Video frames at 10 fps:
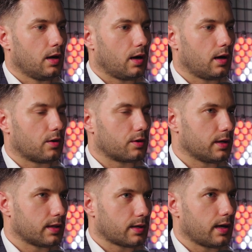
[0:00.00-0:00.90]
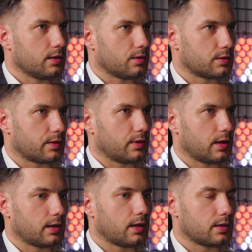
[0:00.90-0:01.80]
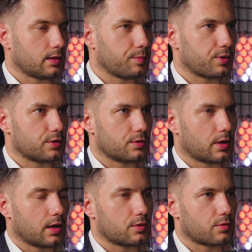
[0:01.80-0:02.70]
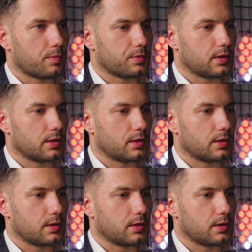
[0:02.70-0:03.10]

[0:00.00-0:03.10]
or in a tent or something like that, the temperature can drop